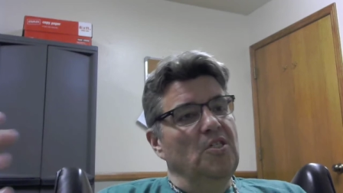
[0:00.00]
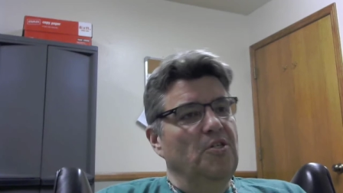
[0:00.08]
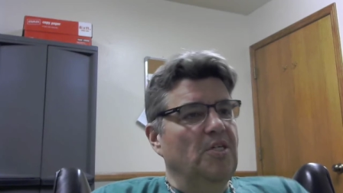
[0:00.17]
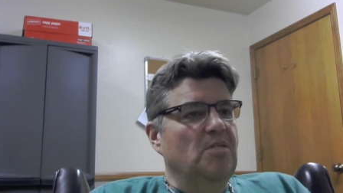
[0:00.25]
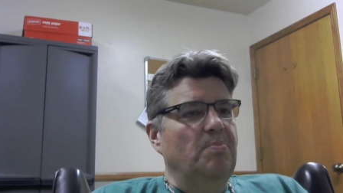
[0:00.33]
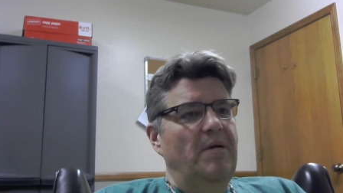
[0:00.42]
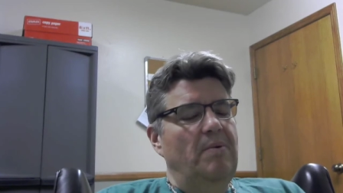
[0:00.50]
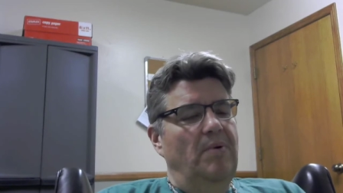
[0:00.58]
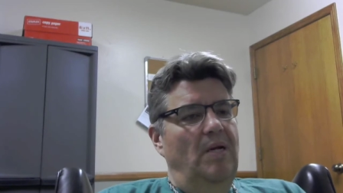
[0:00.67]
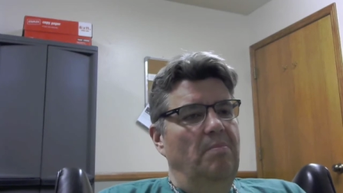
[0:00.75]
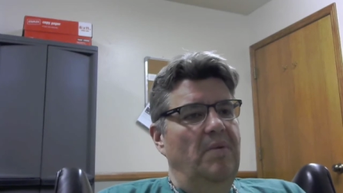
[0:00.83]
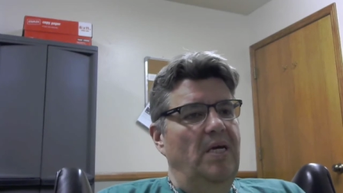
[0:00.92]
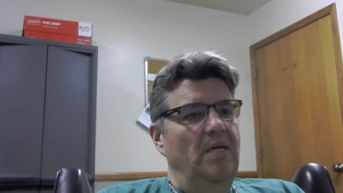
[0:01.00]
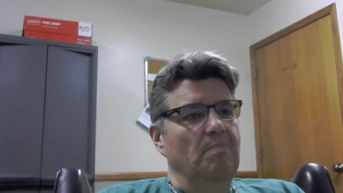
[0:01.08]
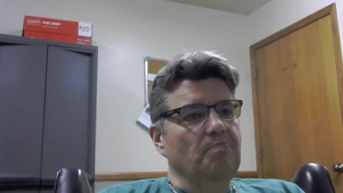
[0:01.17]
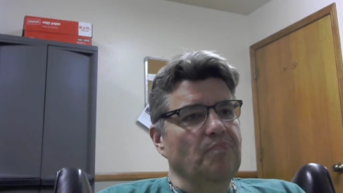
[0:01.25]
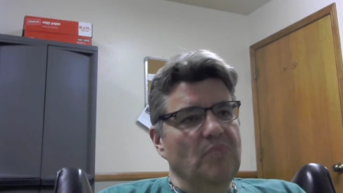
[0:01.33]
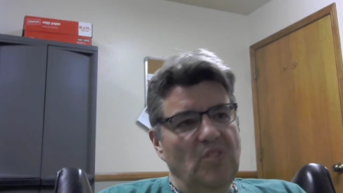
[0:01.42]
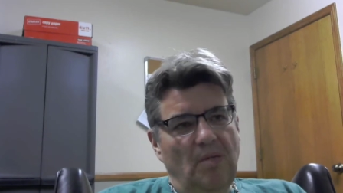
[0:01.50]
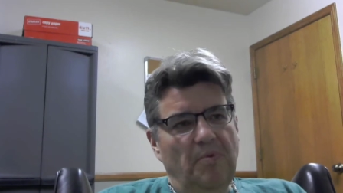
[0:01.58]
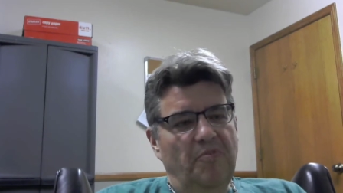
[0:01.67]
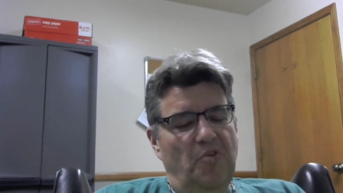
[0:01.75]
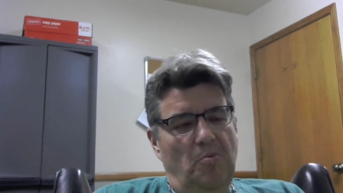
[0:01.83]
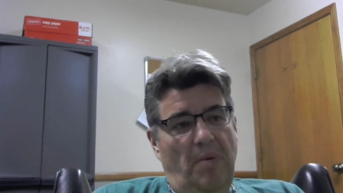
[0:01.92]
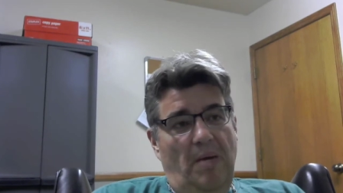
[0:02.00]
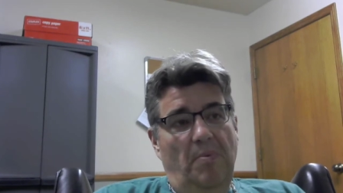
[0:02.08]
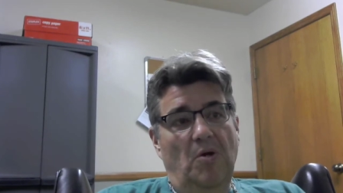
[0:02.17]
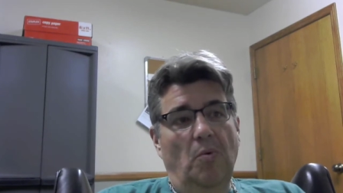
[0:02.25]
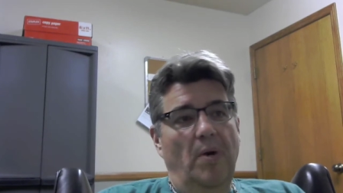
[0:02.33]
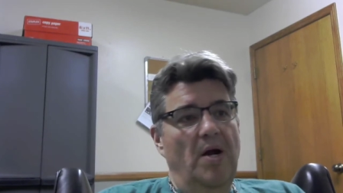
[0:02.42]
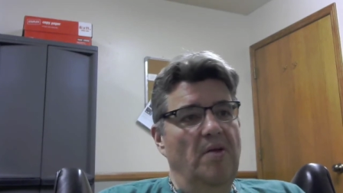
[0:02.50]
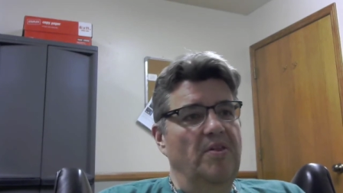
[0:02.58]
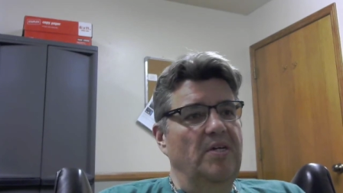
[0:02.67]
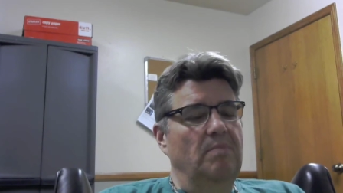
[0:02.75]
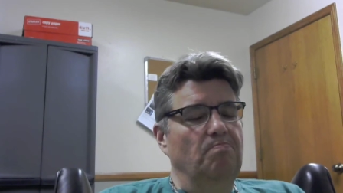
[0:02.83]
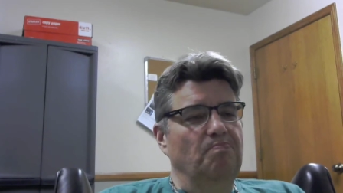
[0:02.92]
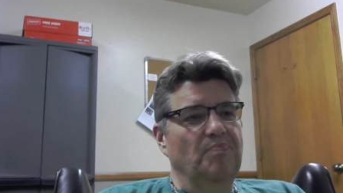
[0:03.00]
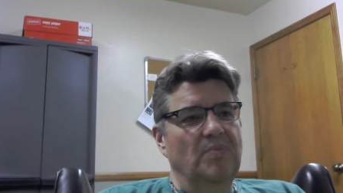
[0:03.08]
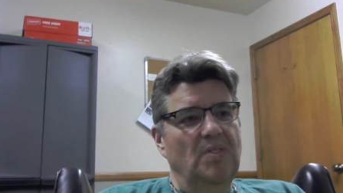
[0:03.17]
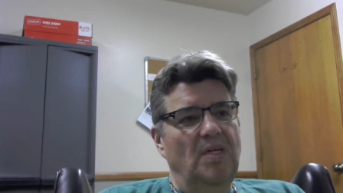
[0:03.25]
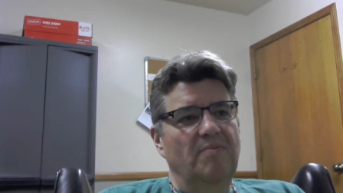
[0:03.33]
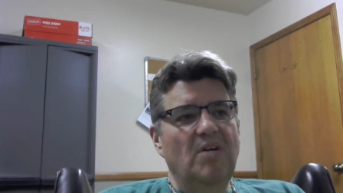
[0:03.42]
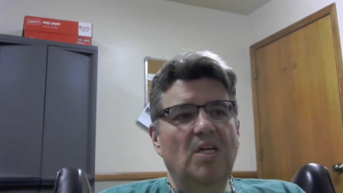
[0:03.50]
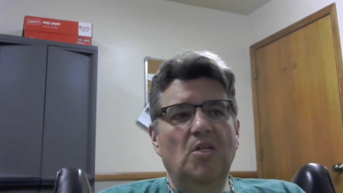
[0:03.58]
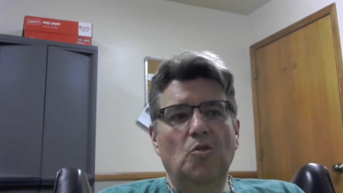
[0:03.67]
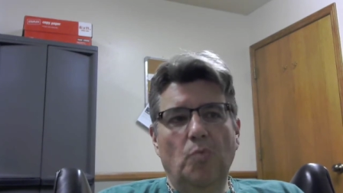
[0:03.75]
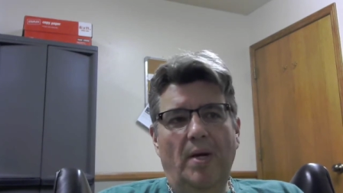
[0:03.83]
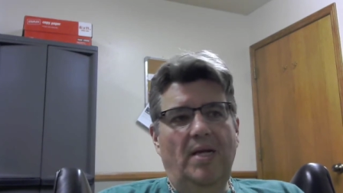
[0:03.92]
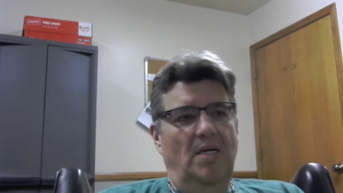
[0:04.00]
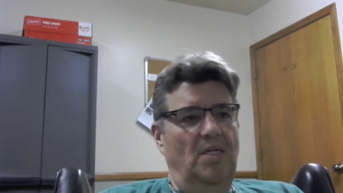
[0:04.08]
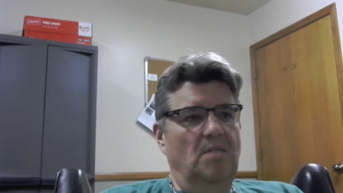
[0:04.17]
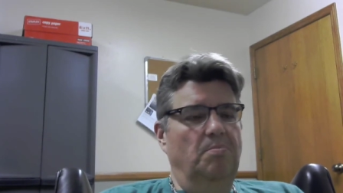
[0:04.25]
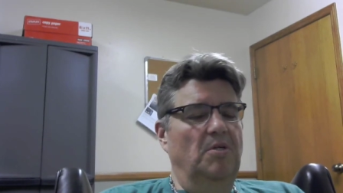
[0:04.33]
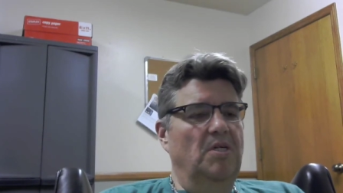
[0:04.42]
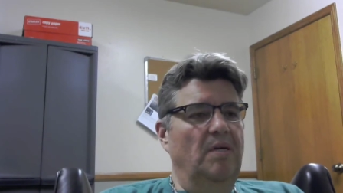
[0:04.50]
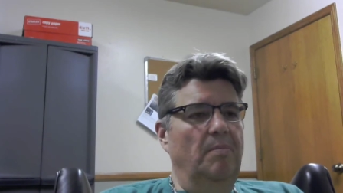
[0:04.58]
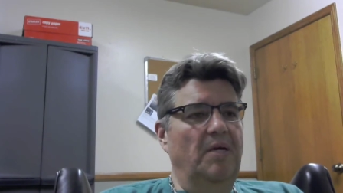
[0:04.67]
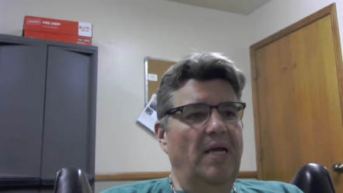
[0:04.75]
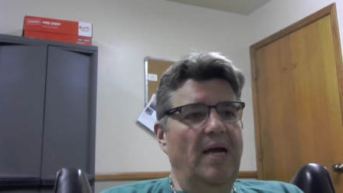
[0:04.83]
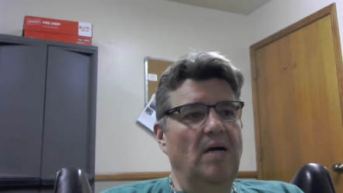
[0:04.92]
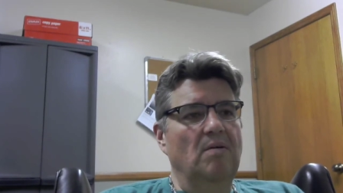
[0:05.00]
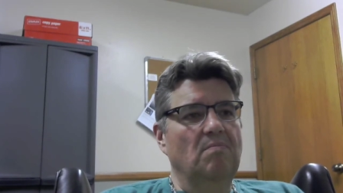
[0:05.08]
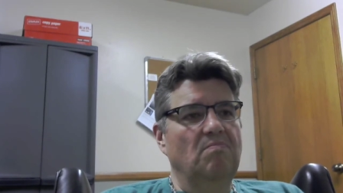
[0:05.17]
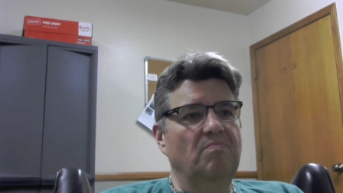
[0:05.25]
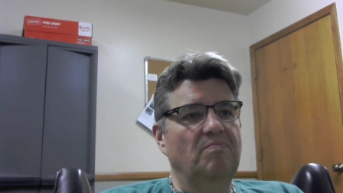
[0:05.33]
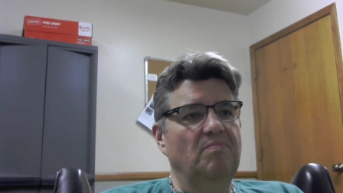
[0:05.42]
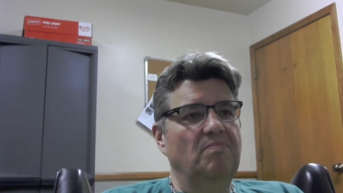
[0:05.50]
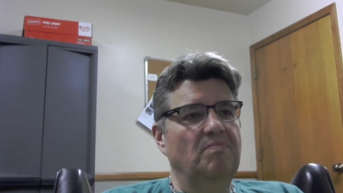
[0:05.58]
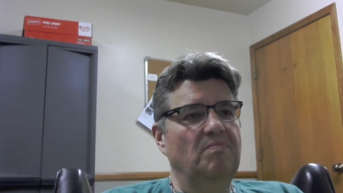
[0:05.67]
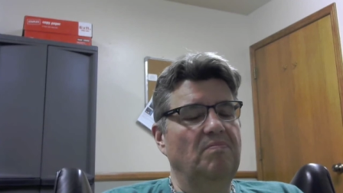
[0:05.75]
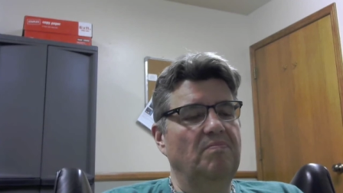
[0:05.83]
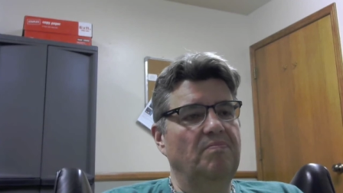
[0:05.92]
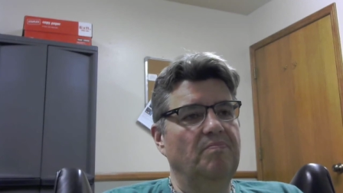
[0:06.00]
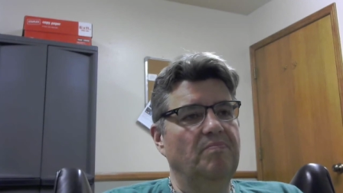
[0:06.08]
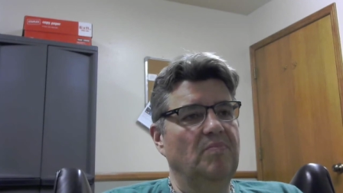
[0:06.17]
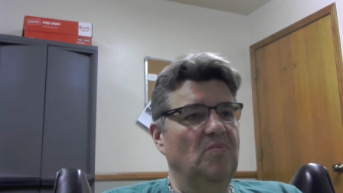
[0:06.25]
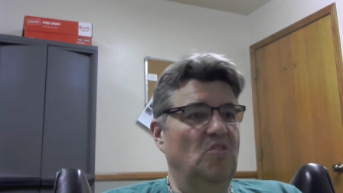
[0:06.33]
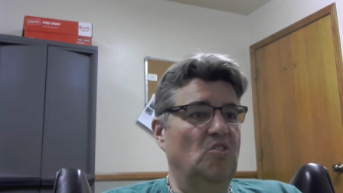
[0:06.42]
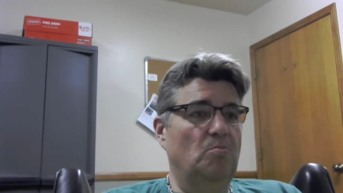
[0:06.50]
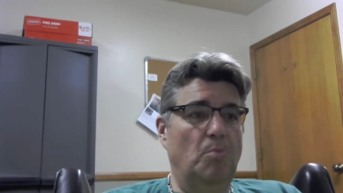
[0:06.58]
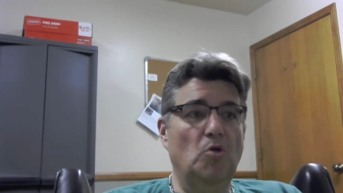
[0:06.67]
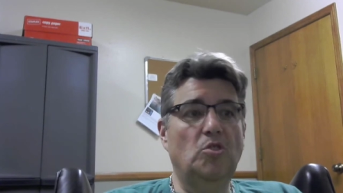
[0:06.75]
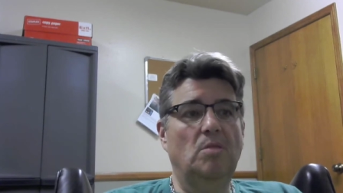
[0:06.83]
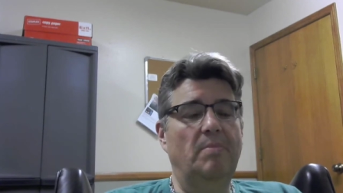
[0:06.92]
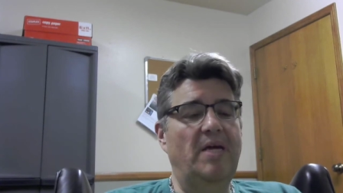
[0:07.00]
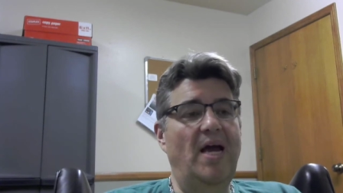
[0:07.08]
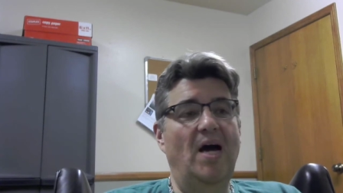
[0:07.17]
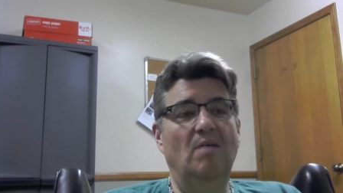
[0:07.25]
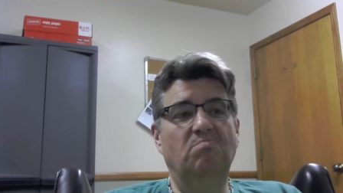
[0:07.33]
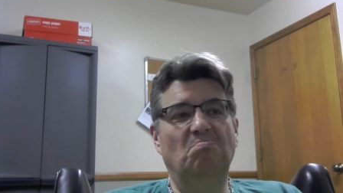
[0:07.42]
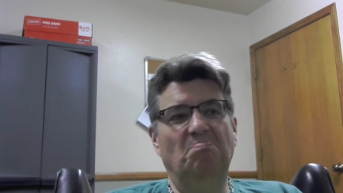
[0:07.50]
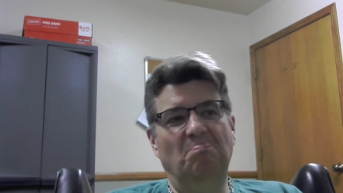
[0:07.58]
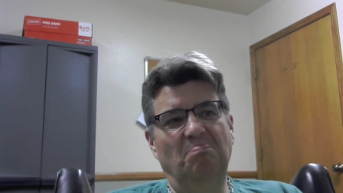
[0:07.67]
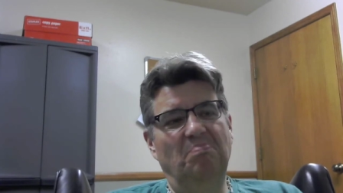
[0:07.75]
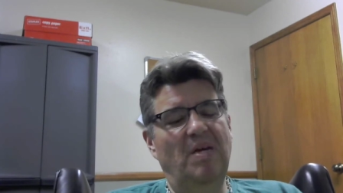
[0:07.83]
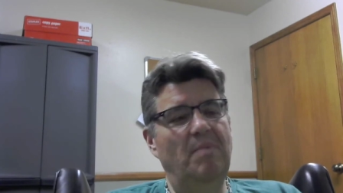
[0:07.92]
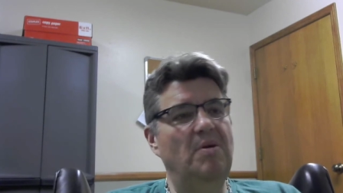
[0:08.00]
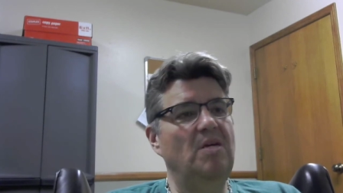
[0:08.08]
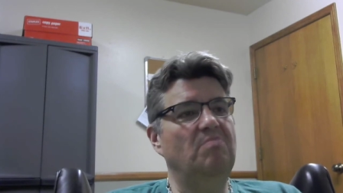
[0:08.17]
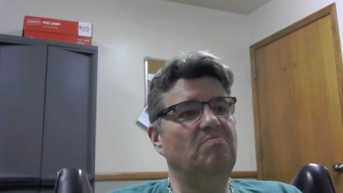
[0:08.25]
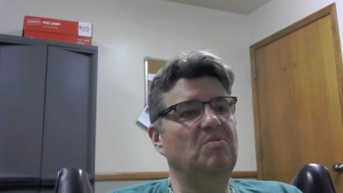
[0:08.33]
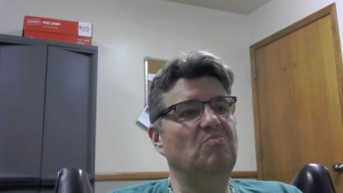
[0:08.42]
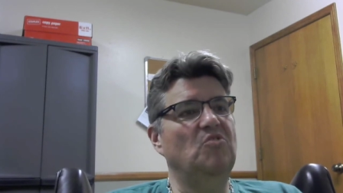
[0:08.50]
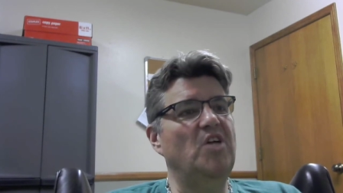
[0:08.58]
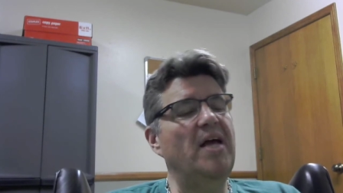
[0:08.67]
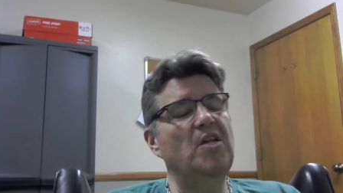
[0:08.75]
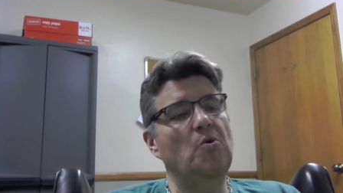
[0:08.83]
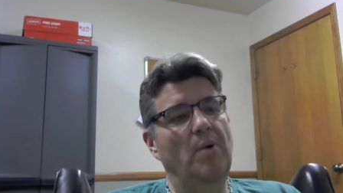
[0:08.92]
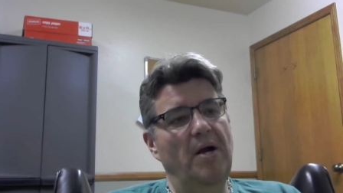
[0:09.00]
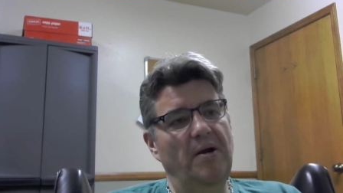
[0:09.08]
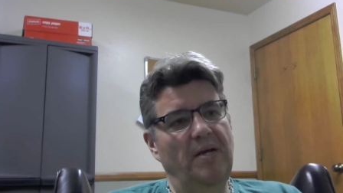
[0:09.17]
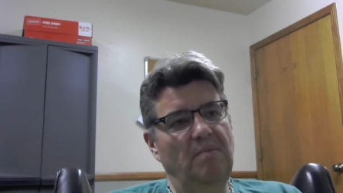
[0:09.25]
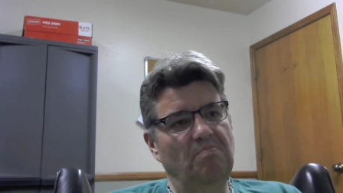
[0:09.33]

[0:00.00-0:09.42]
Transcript: To explain what I mean, some of you may be aware that I've got a new weight loss book coming out. It's supposed to be out maybe January.